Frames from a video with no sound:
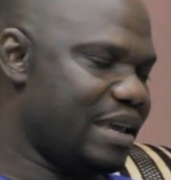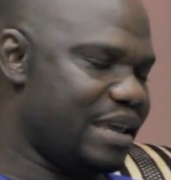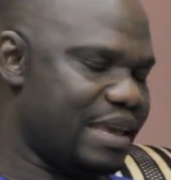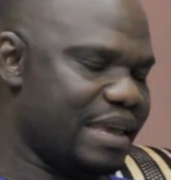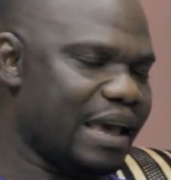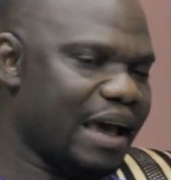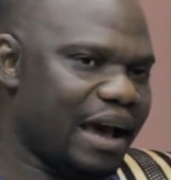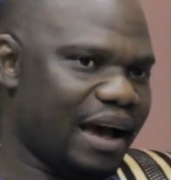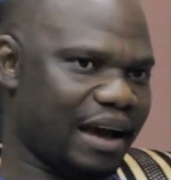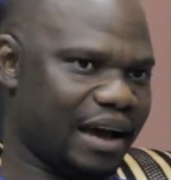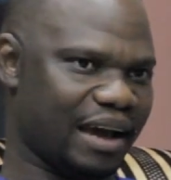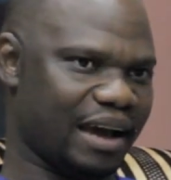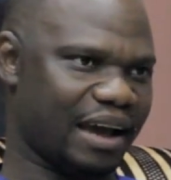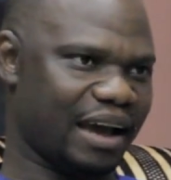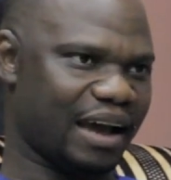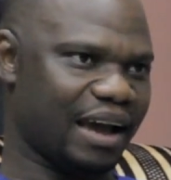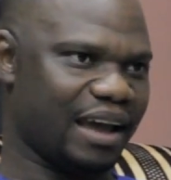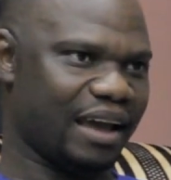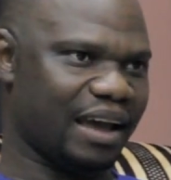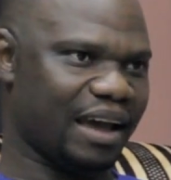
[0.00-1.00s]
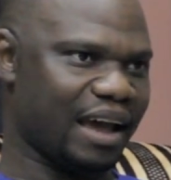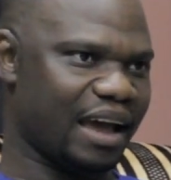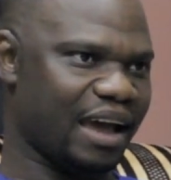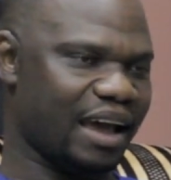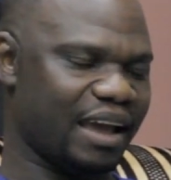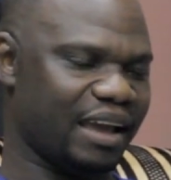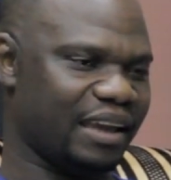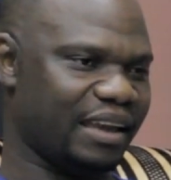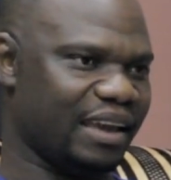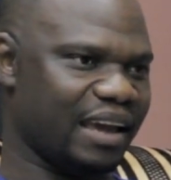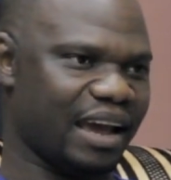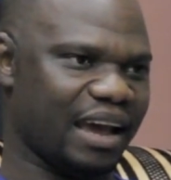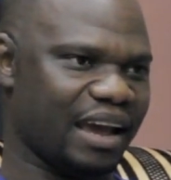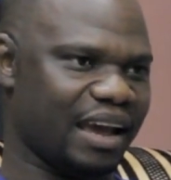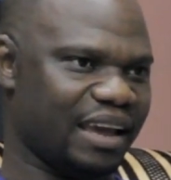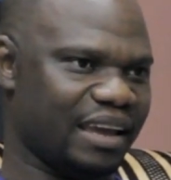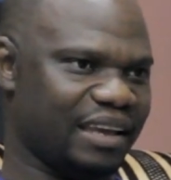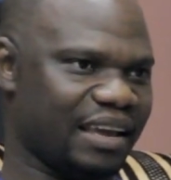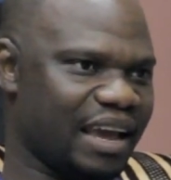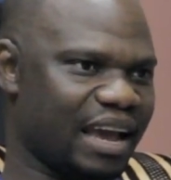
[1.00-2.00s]
Yeah,
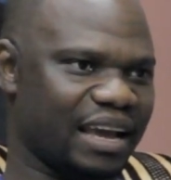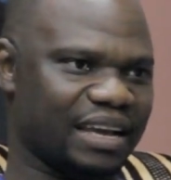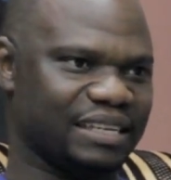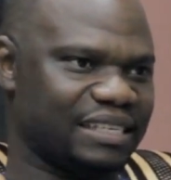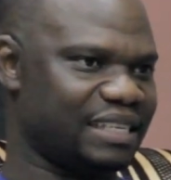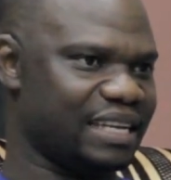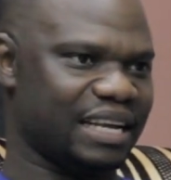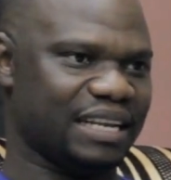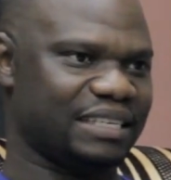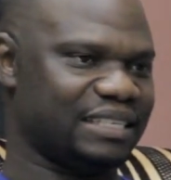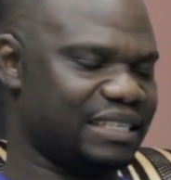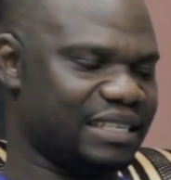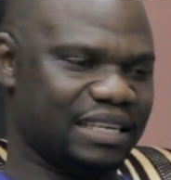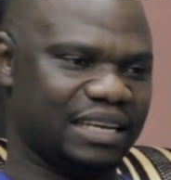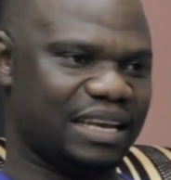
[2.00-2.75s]
I said